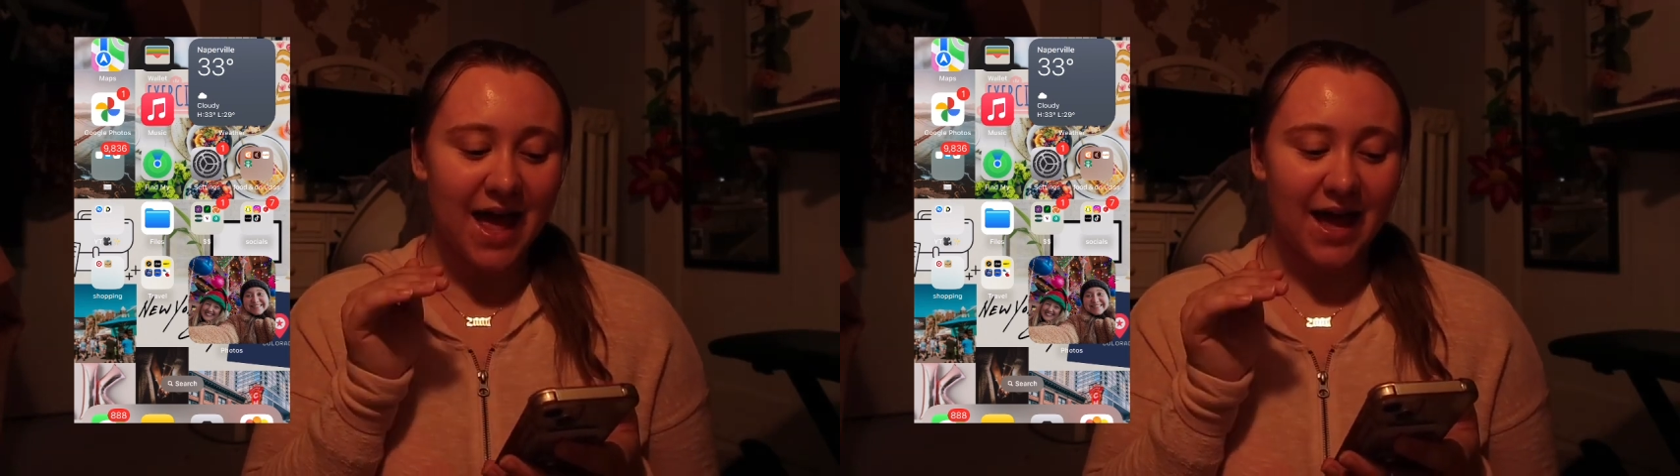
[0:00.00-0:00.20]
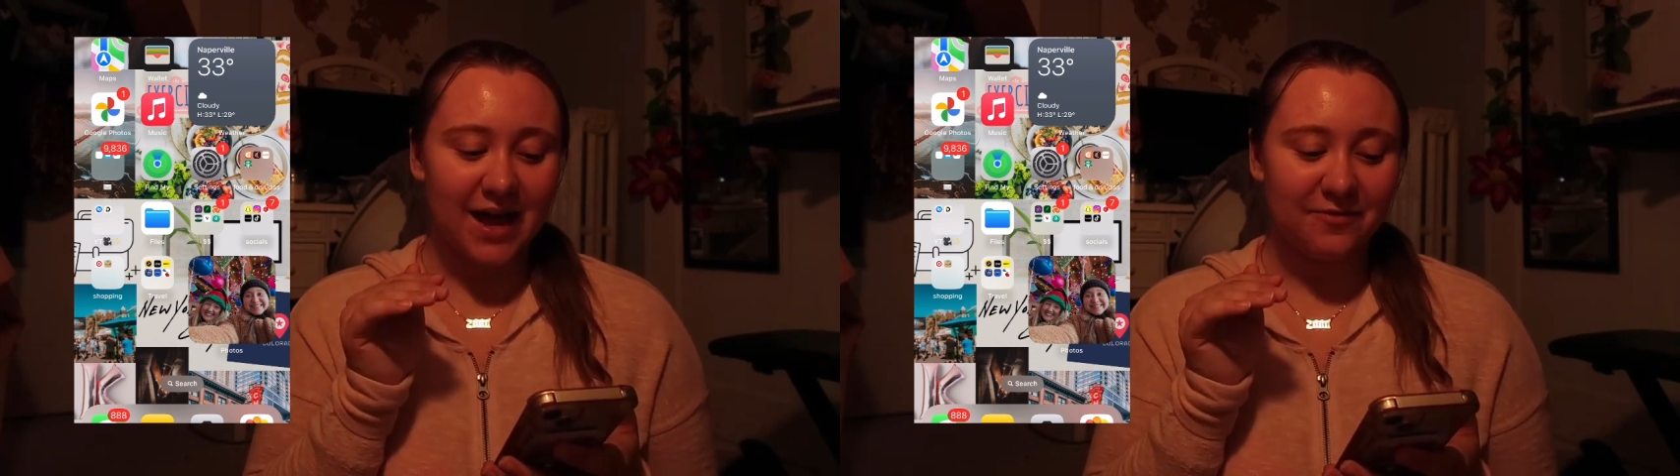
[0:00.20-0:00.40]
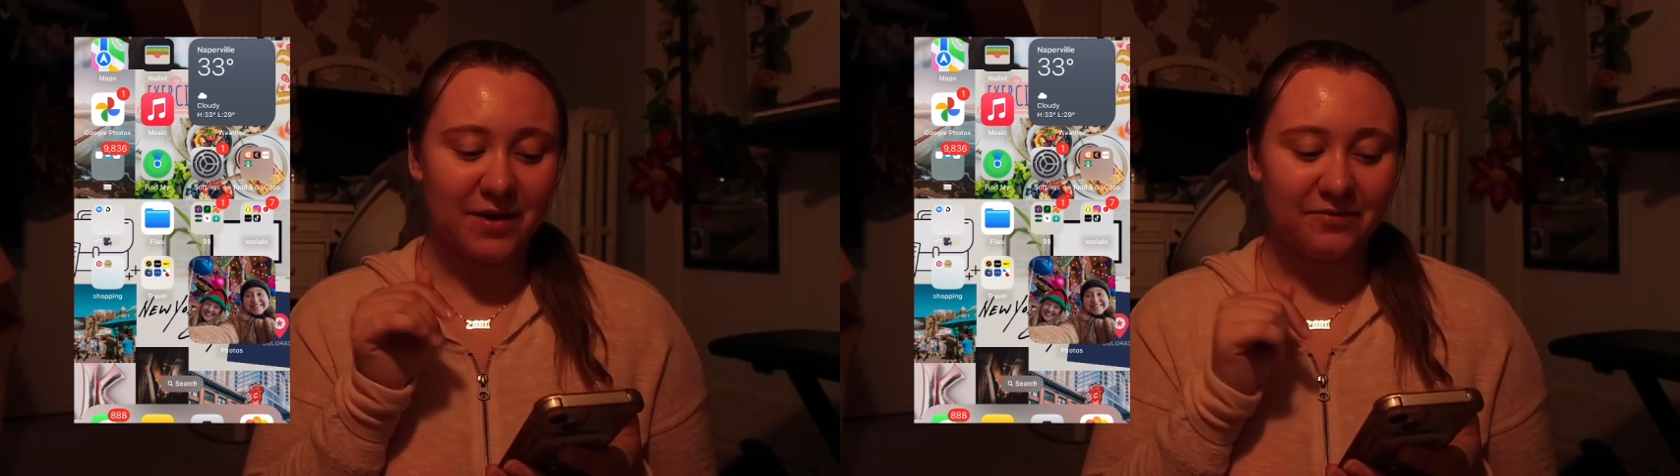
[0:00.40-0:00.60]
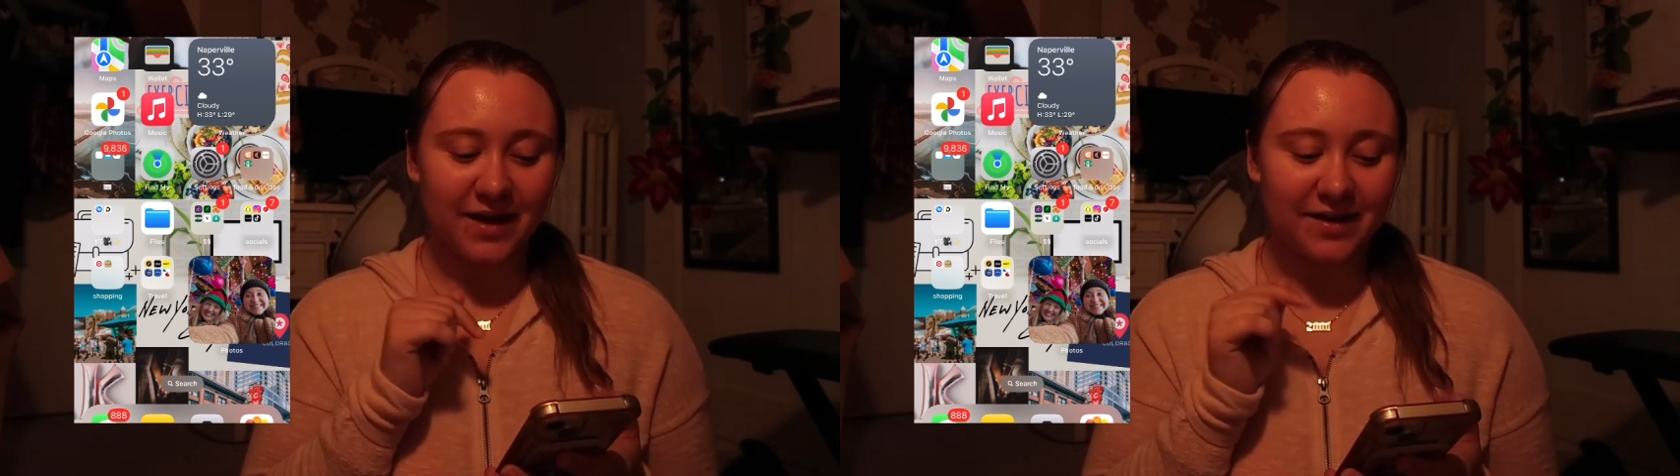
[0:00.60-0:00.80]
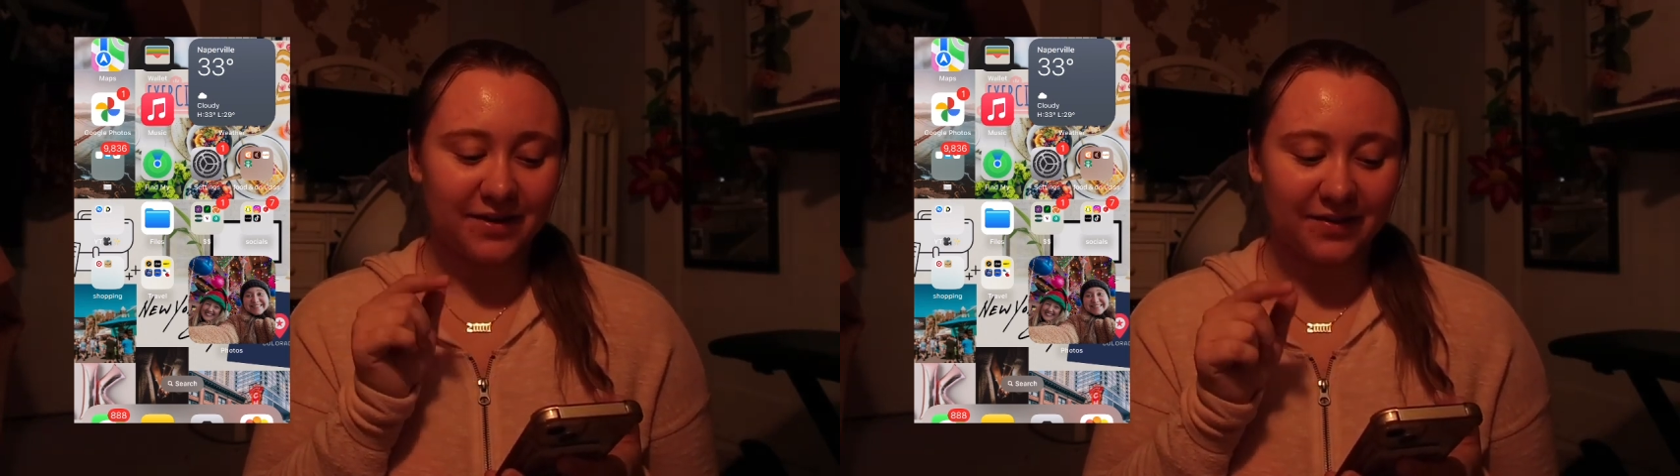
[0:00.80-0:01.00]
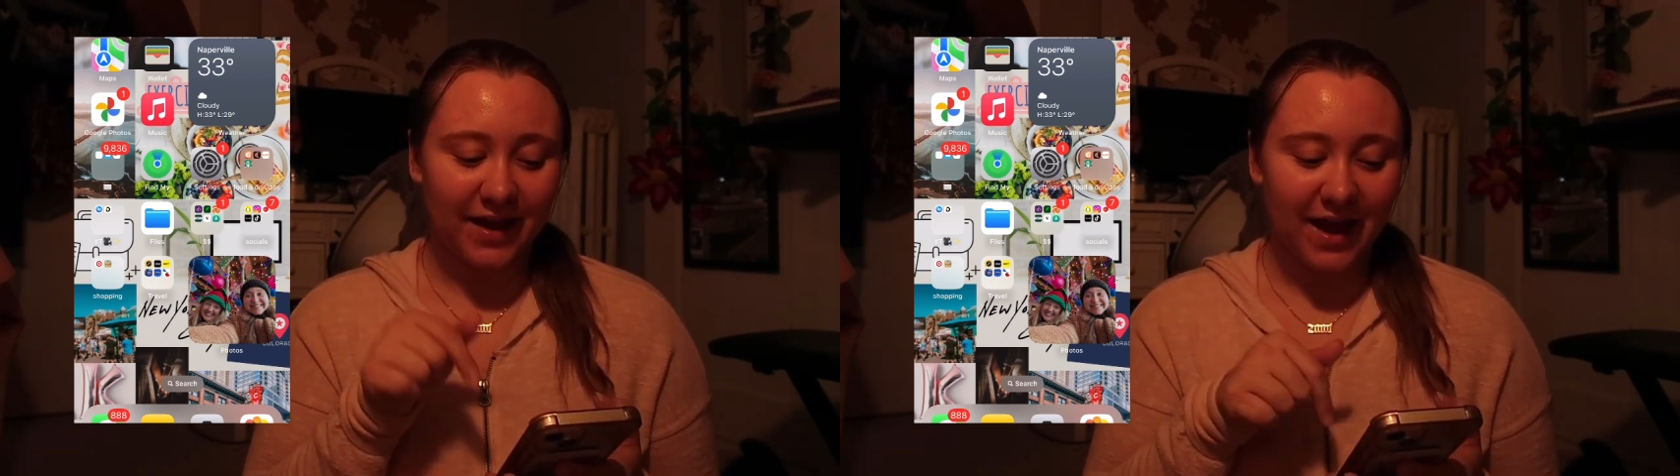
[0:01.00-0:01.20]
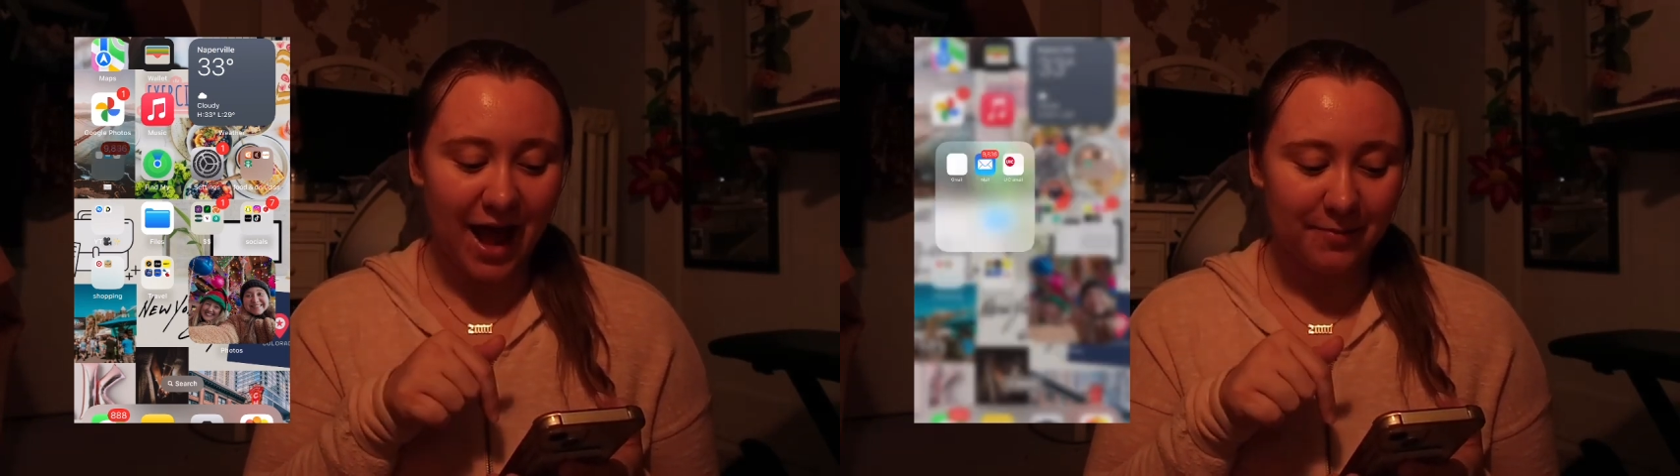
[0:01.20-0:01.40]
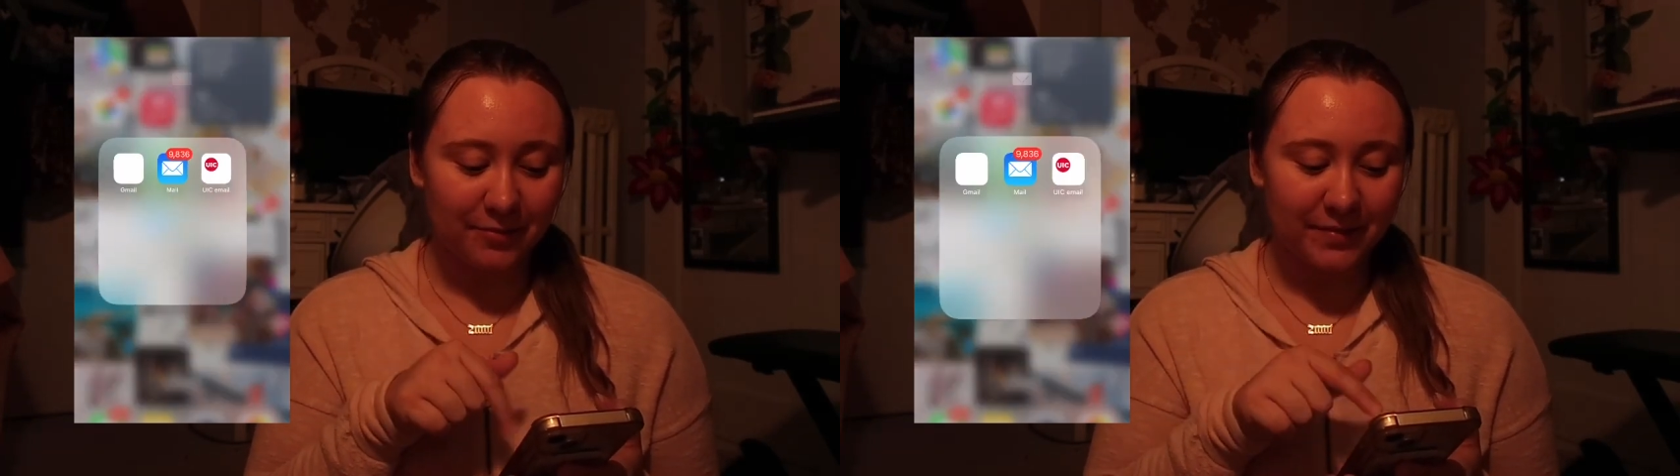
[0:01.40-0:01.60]
I have my regular like
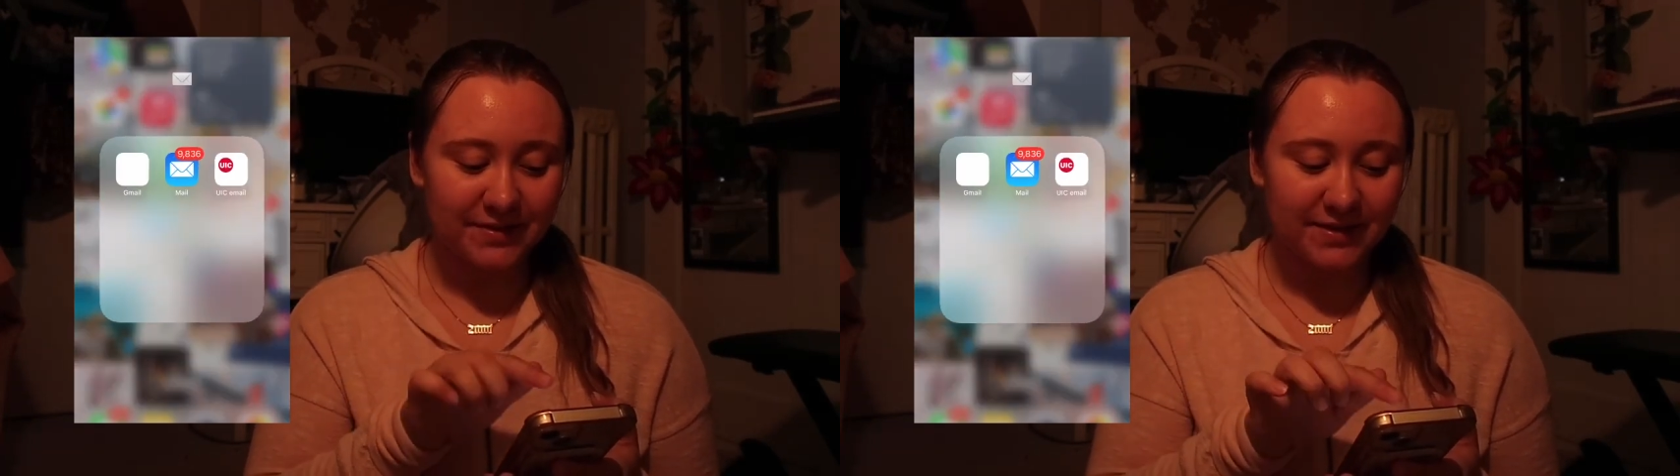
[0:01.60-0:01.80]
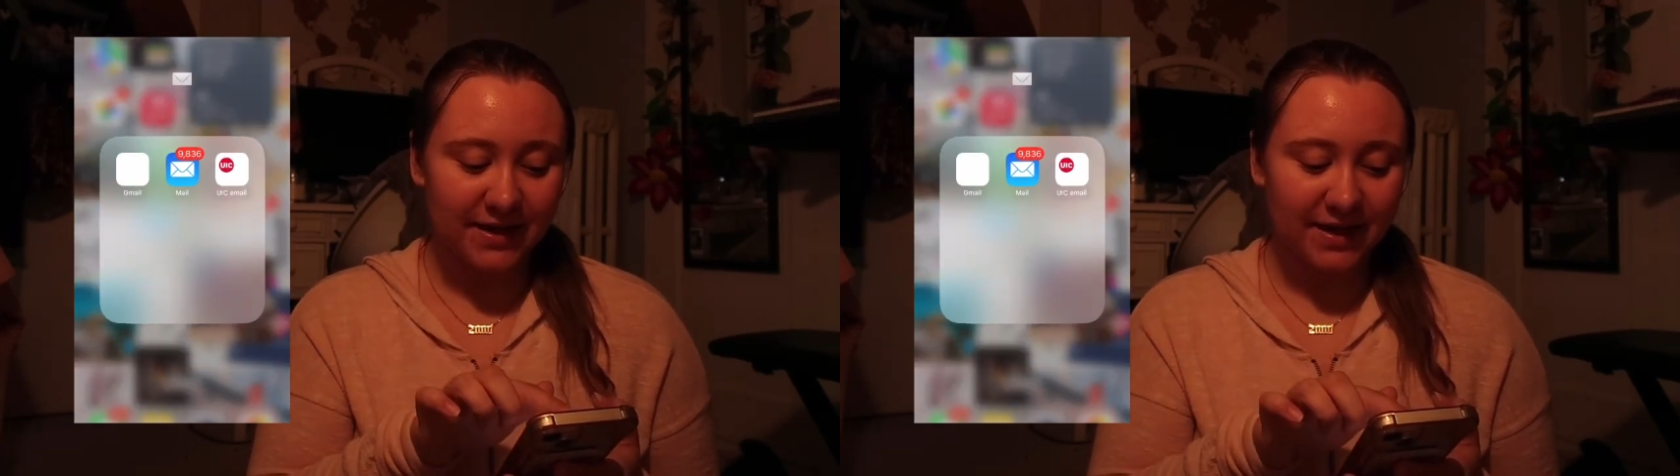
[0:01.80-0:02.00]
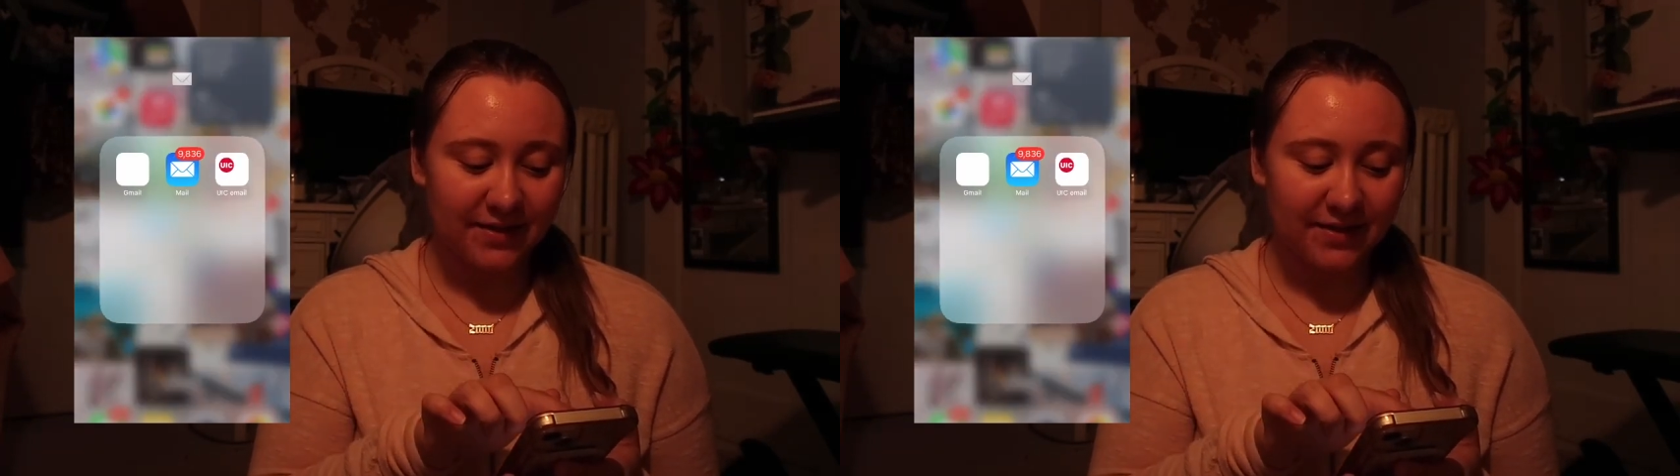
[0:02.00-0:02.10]
Apple Music,